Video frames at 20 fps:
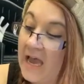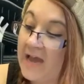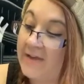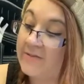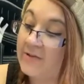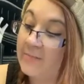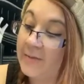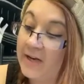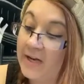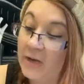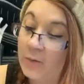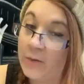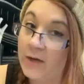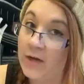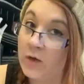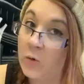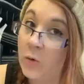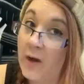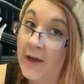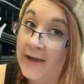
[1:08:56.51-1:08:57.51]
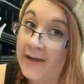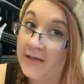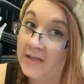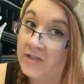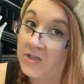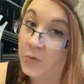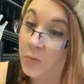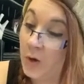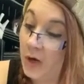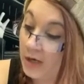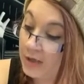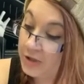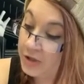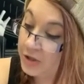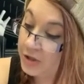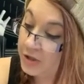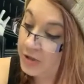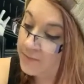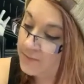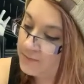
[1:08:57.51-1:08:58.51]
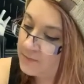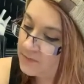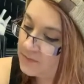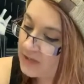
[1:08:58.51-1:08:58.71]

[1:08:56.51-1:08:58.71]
Everybody went quiet to watch.